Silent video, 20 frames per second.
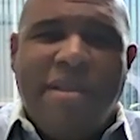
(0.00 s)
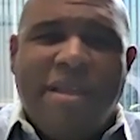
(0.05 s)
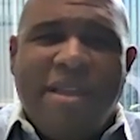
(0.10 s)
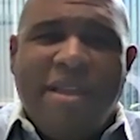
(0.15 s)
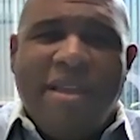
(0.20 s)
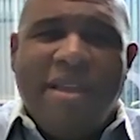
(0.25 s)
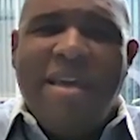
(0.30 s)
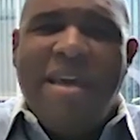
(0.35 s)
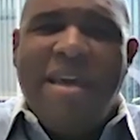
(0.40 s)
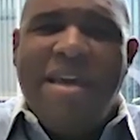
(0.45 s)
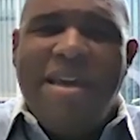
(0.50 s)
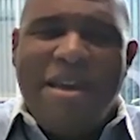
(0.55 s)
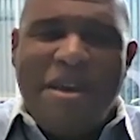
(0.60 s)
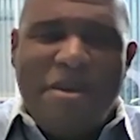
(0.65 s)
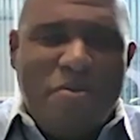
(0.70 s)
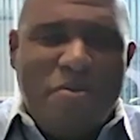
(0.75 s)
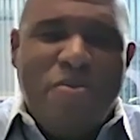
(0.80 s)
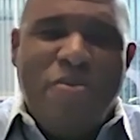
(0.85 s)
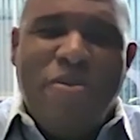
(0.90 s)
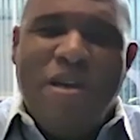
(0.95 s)
it,
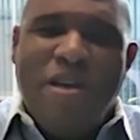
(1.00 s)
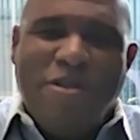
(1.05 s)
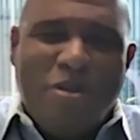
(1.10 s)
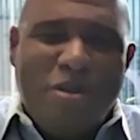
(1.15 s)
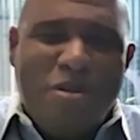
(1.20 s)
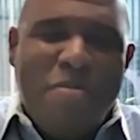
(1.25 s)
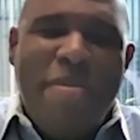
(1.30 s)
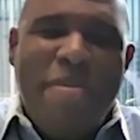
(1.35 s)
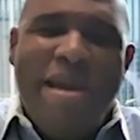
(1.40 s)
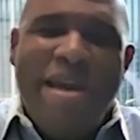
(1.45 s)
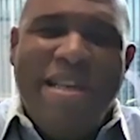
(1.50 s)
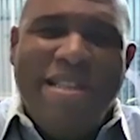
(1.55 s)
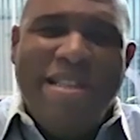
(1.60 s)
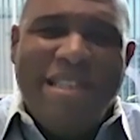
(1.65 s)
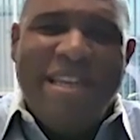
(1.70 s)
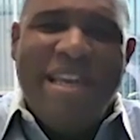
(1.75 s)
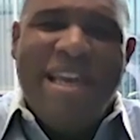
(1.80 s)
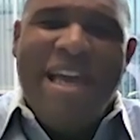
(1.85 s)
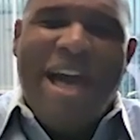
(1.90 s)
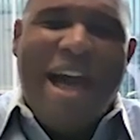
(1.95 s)
it's an
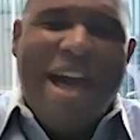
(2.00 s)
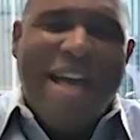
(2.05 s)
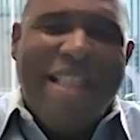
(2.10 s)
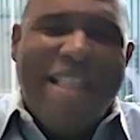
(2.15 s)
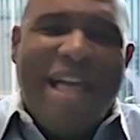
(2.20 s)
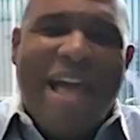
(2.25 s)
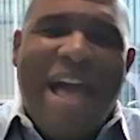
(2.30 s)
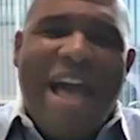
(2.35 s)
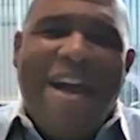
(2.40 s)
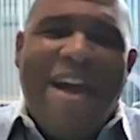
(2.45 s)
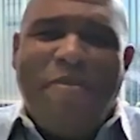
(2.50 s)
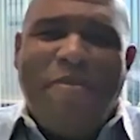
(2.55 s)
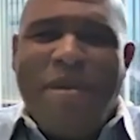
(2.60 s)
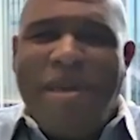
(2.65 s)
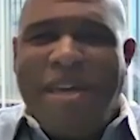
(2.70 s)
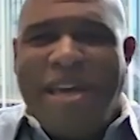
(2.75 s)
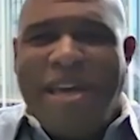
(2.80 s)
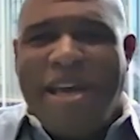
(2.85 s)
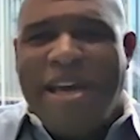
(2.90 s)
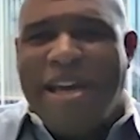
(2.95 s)
amazing, I laugh
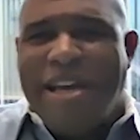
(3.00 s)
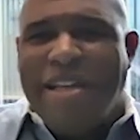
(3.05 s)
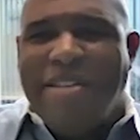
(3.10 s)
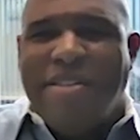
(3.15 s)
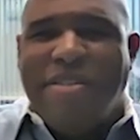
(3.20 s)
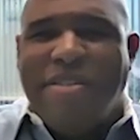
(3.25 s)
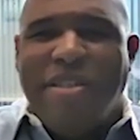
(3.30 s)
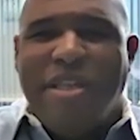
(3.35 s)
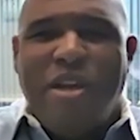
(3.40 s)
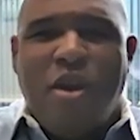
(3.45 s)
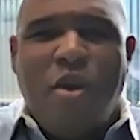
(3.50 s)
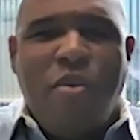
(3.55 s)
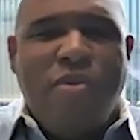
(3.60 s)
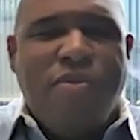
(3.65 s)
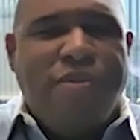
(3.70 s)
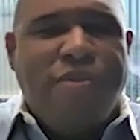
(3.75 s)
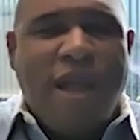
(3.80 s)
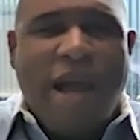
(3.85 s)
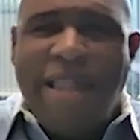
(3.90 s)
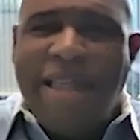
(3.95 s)
because, you know, we
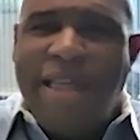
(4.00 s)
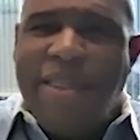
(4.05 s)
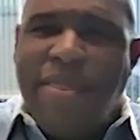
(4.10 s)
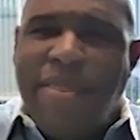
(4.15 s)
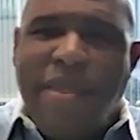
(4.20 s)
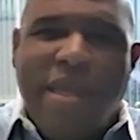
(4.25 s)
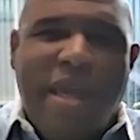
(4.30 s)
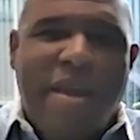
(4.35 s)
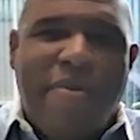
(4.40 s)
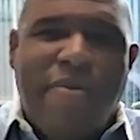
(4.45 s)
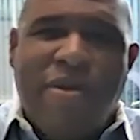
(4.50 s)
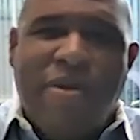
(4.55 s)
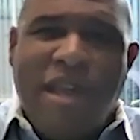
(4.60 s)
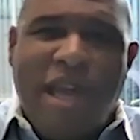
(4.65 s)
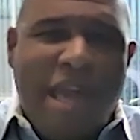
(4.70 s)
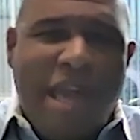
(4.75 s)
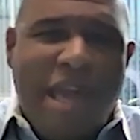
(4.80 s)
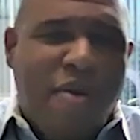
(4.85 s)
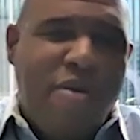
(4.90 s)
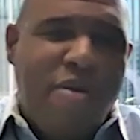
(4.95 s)
fly that thing every
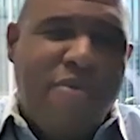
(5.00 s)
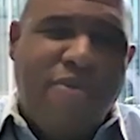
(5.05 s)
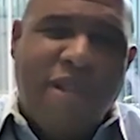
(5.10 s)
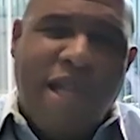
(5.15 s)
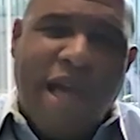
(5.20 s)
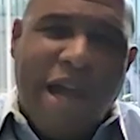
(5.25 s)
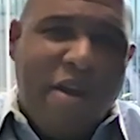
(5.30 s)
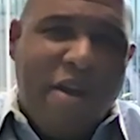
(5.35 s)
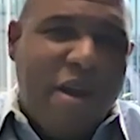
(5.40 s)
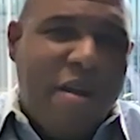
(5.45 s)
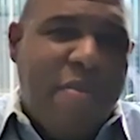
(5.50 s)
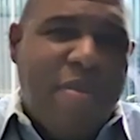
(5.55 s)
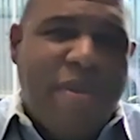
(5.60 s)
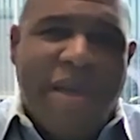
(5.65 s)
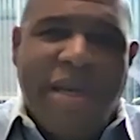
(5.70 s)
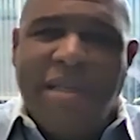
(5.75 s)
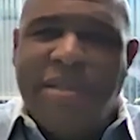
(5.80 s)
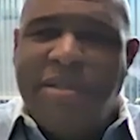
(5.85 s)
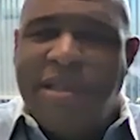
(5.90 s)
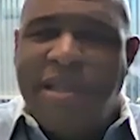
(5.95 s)
day or we fly our
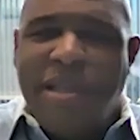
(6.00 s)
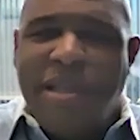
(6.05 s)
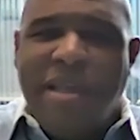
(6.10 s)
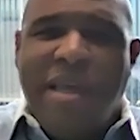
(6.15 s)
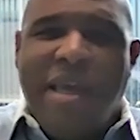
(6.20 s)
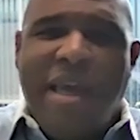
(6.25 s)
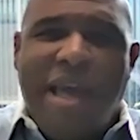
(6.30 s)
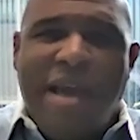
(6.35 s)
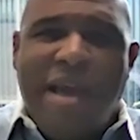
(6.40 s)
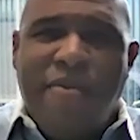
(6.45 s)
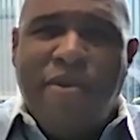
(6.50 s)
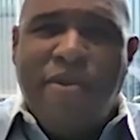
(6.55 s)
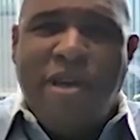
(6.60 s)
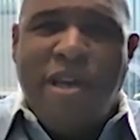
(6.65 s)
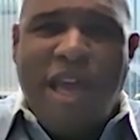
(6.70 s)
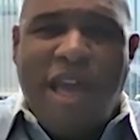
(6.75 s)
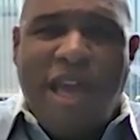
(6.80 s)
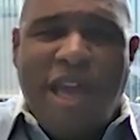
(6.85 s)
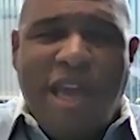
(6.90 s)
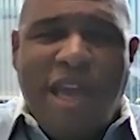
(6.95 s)
airplanes every
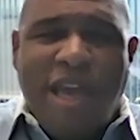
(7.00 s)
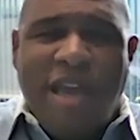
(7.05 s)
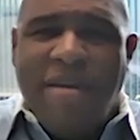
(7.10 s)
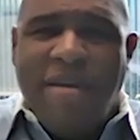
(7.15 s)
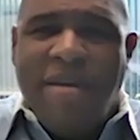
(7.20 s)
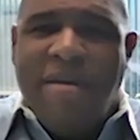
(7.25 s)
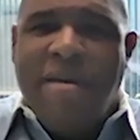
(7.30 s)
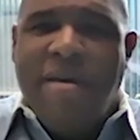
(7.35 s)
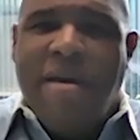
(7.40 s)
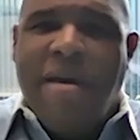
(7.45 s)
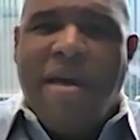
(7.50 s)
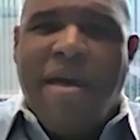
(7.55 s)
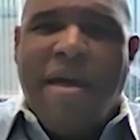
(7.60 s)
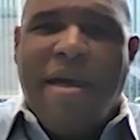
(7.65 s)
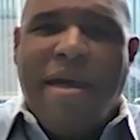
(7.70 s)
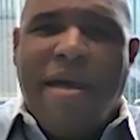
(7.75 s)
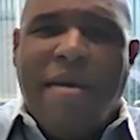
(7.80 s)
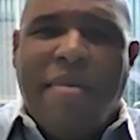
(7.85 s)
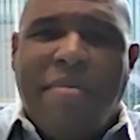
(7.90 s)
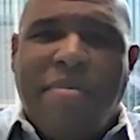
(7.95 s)
day
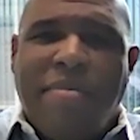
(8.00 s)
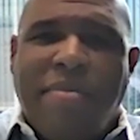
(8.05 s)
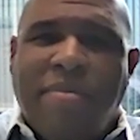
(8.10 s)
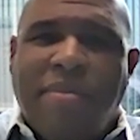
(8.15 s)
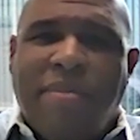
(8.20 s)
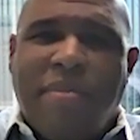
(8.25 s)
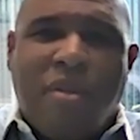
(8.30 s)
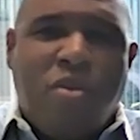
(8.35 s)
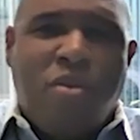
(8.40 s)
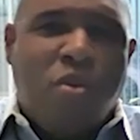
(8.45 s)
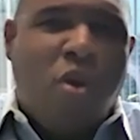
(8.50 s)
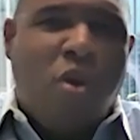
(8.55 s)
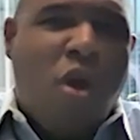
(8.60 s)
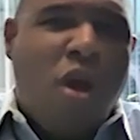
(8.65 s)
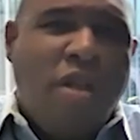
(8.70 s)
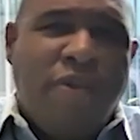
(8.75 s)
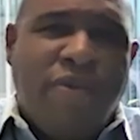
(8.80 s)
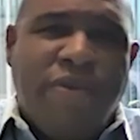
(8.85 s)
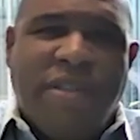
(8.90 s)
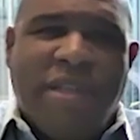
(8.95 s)
um, through
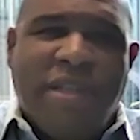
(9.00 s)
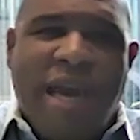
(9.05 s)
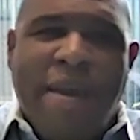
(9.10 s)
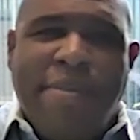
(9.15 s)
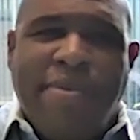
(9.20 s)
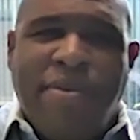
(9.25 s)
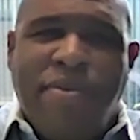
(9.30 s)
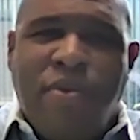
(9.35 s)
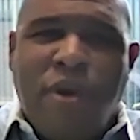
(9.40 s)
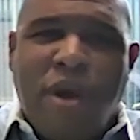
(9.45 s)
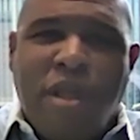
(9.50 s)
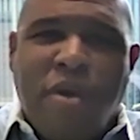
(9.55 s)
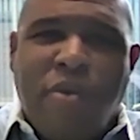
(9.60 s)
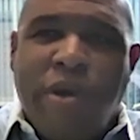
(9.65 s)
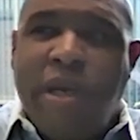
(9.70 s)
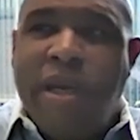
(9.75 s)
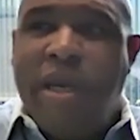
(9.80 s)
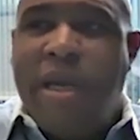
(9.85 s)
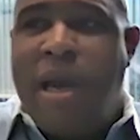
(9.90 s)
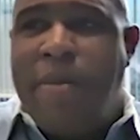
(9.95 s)
all different types of weather.
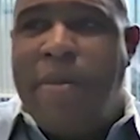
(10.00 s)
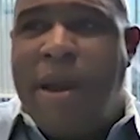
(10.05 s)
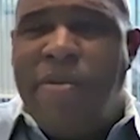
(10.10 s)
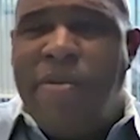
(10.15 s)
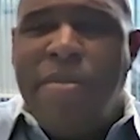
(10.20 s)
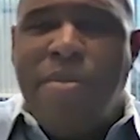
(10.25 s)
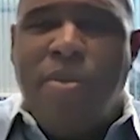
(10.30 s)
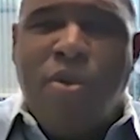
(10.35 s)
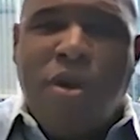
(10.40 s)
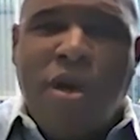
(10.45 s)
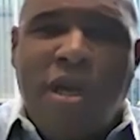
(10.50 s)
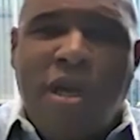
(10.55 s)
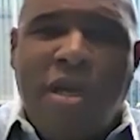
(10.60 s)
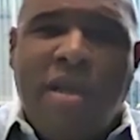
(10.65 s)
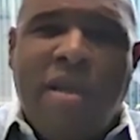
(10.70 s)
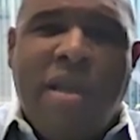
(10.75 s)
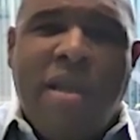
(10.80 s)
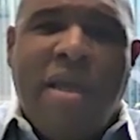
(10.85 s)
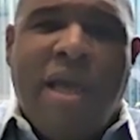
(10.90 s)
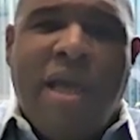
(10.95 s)
We get up every morning.